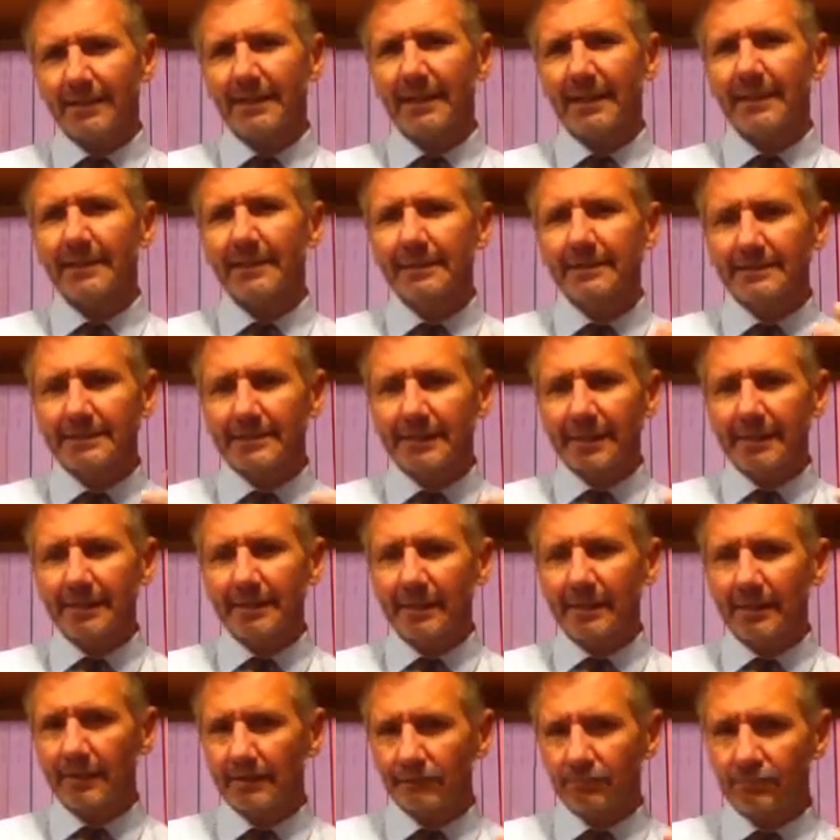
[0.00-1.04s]
then secondly
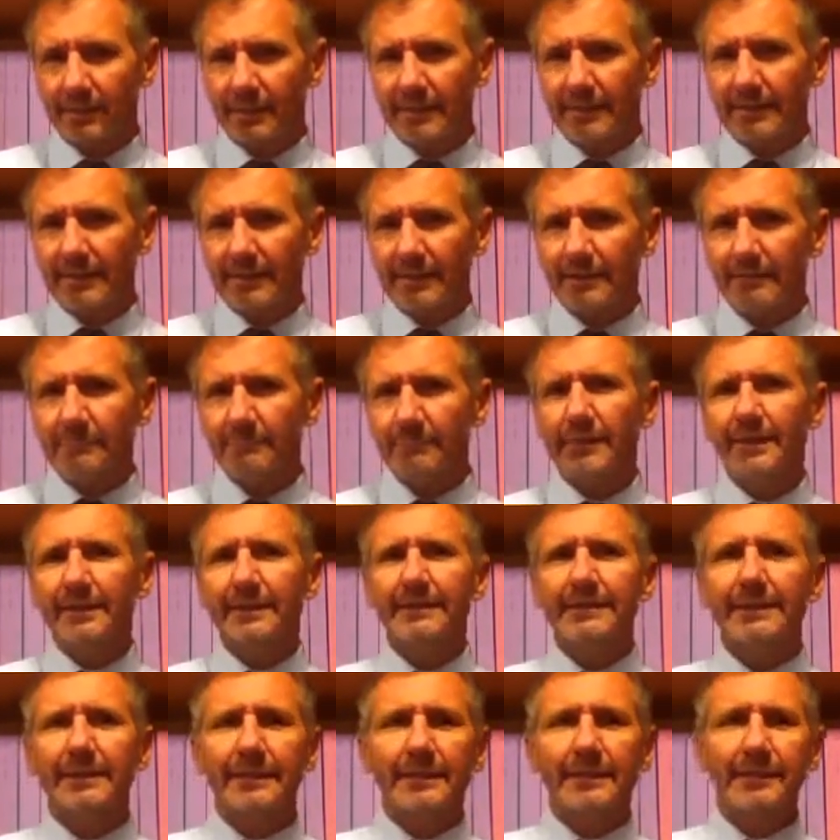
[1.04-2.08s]
I'm going to read it
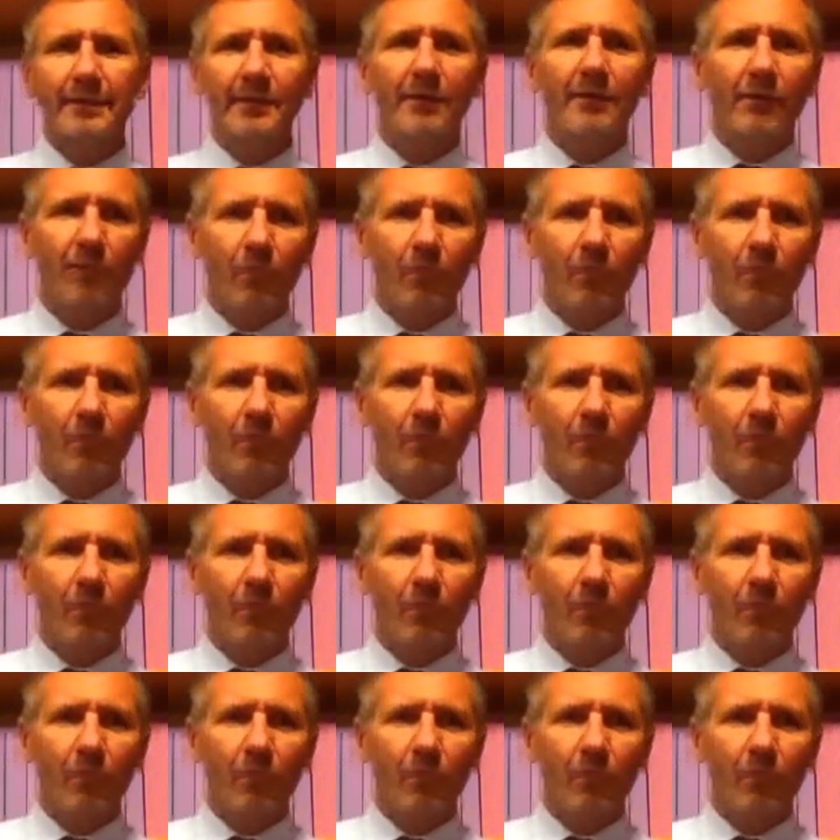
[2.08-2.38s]
completely